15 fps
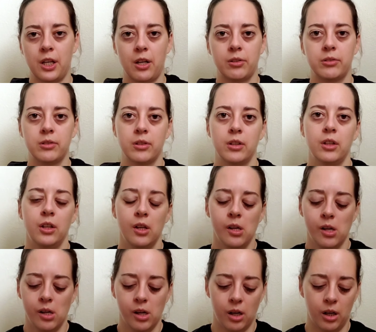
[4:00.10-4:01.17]
down.
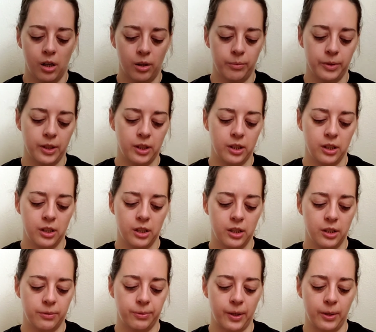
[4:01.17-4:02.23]

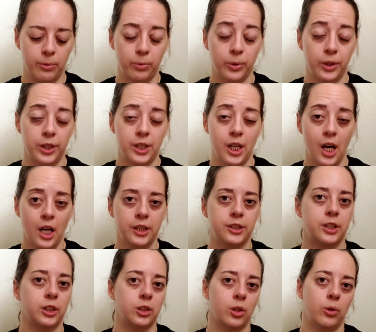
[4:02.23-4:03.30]
If I were not
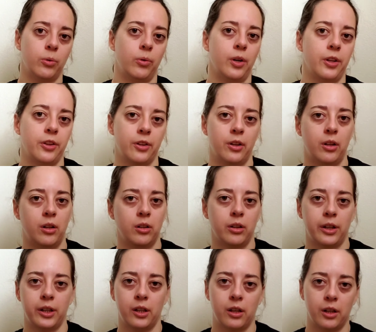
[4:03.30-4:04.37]
to go with a
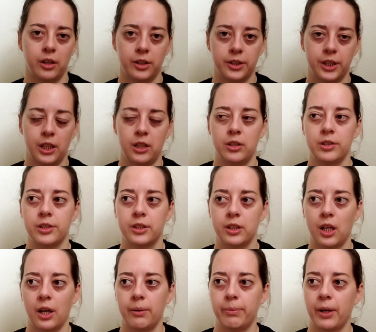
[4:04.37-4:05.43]
Light Heart tent,
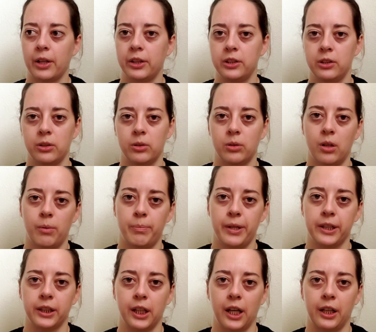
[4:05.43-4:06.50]
I'd probably do a
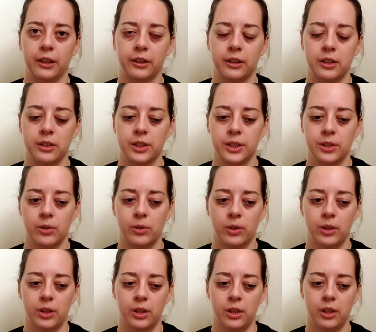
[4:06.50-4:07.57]
Big Agnes
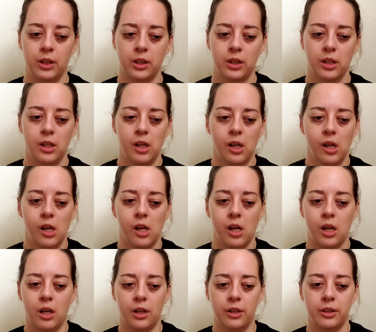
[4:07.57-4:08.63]
or
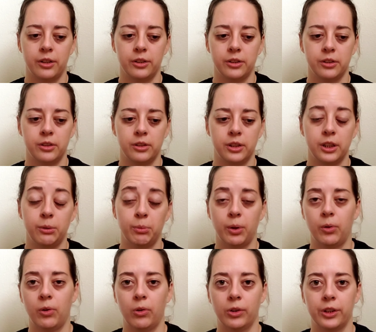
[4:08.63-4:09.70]
a
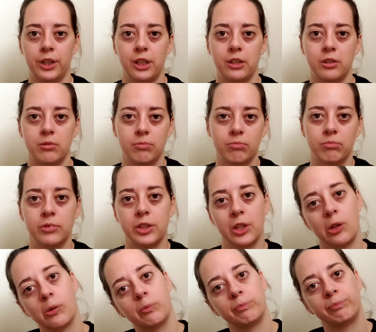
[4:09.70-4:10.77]
Nemo Hornet.
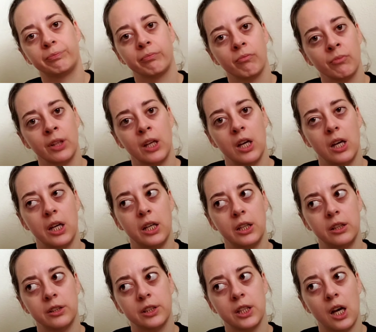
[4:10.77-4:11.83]
So,
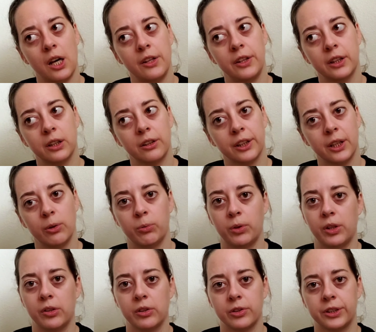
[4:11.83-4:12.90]
and I think I'll get
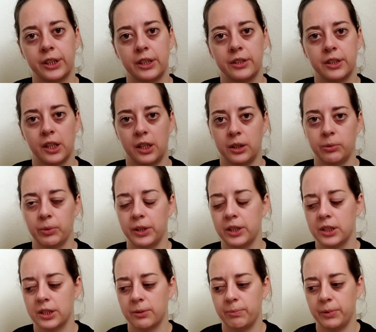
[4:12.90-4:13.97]
one of those tents
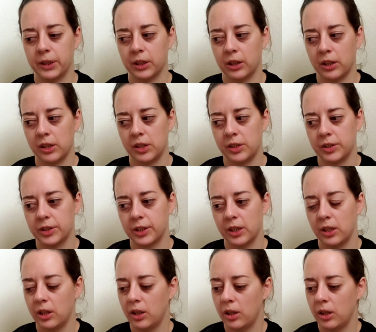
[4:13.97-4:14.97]
anyways, because